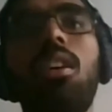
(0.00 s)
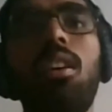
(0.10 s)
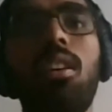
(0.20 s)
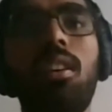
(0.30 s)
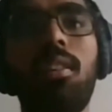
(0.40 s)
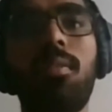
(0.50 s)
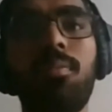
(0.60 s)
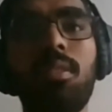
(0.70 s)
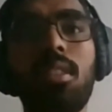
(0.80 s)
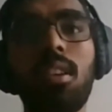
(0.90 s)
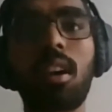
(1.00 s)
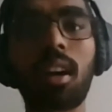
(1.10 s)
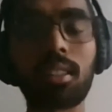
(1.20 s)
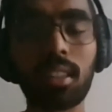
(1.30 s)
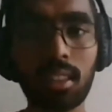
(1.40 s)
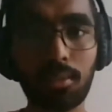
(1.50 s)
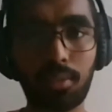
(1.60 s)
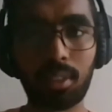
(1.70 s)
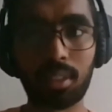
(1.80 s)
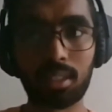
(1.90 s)
I think the
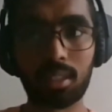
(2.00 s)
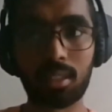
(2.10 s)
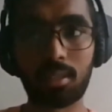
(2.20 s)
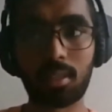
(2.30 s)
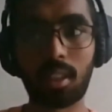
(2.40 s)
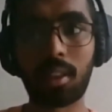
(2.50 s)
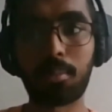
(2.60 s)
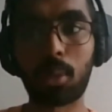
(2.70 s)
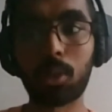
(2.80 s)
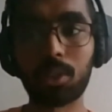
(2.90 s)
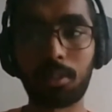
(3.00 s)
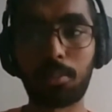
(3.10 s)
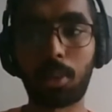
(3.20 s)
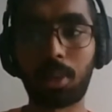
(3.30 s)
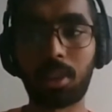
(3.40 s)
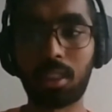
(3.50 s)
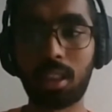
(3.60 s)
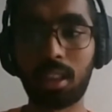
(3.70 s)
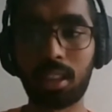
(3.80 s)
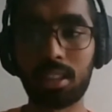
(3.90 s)
first and most important
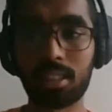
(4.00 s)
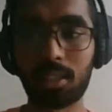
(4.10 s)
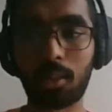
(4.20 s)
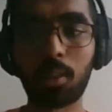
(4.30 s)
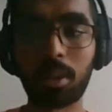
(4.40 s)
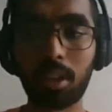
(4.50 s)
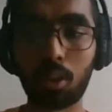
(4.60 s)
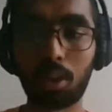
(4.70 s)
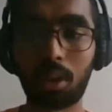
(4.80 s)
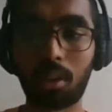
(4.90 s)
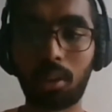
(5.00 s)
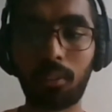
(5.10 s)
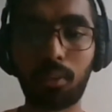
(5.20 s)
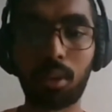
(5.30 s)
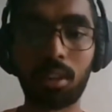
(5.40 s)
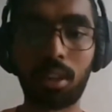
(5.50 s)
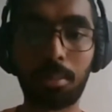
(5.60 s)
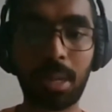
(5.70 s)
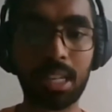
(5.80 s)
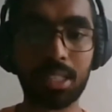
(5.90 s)
thing is only do it if you're really
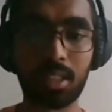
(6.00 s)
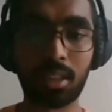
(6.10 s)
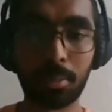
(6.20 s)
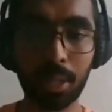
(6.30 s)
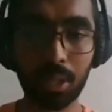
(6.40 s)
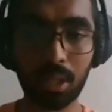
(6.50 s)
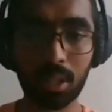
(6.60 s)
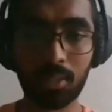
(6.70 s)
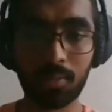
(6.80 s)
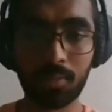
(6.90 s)
passionate about it.